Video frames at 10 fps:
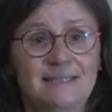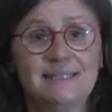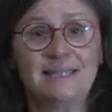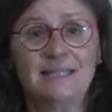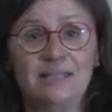
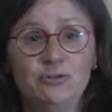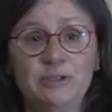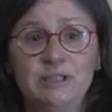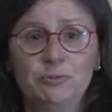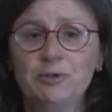things and then you
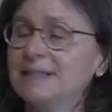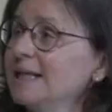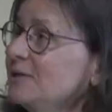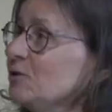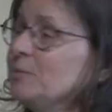interpret
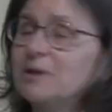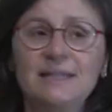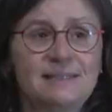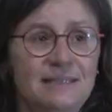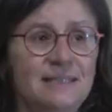later but
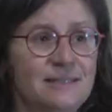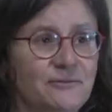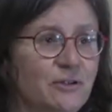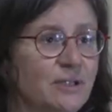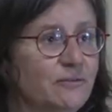i think it's
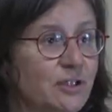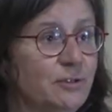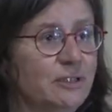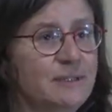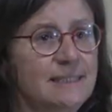very
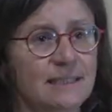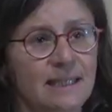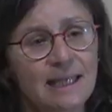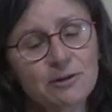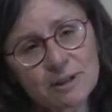very interesting
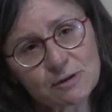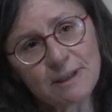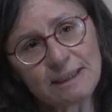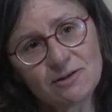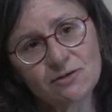and that was
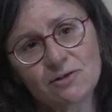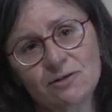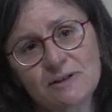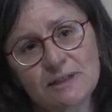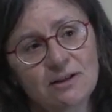really the,
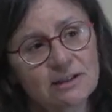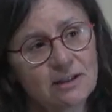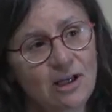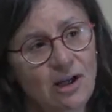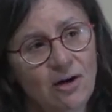the
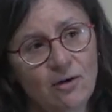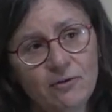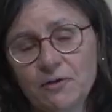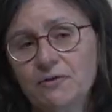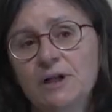start
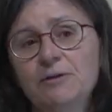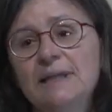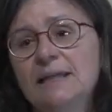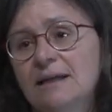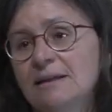of a
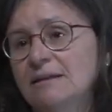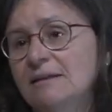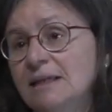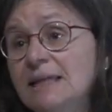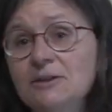very
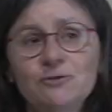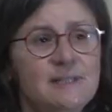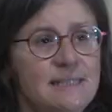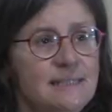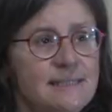uh,
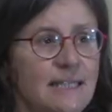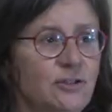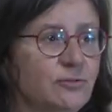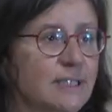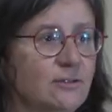interesting
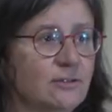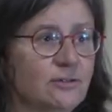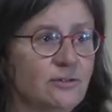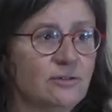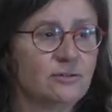century
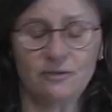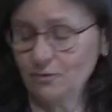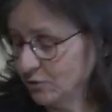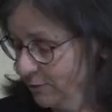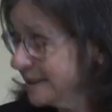the, the,
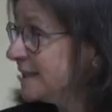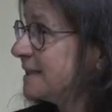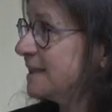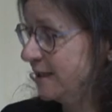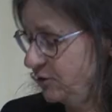the 20th
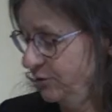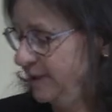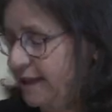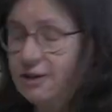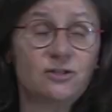
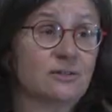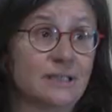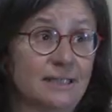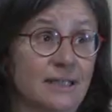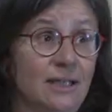century
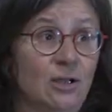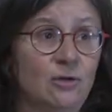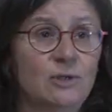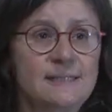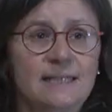actually
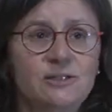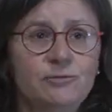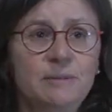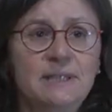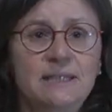was
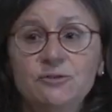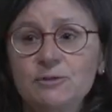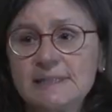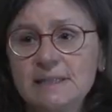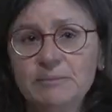extremely
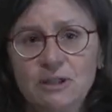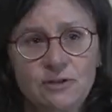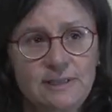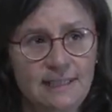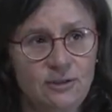interesting
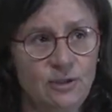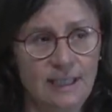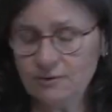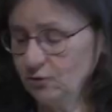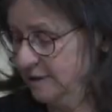because then you
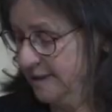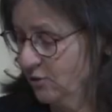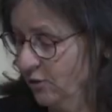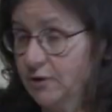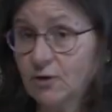had to
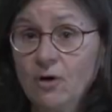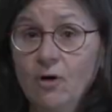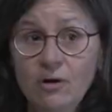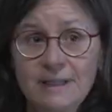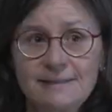discover
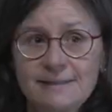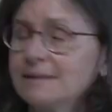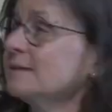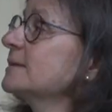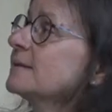all these
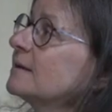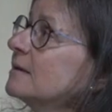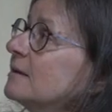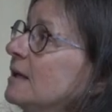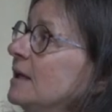things
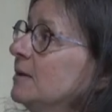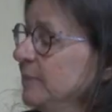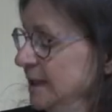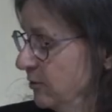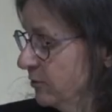uh,
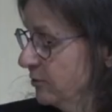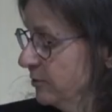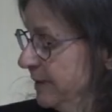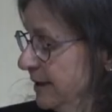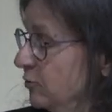below
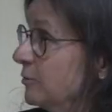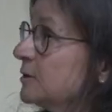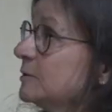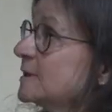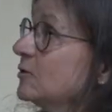below
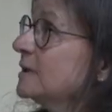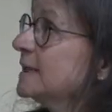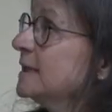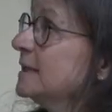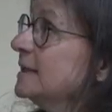what was called
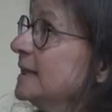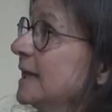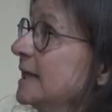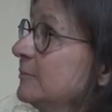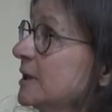the, the
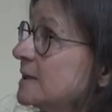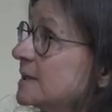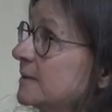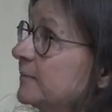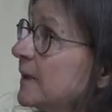elements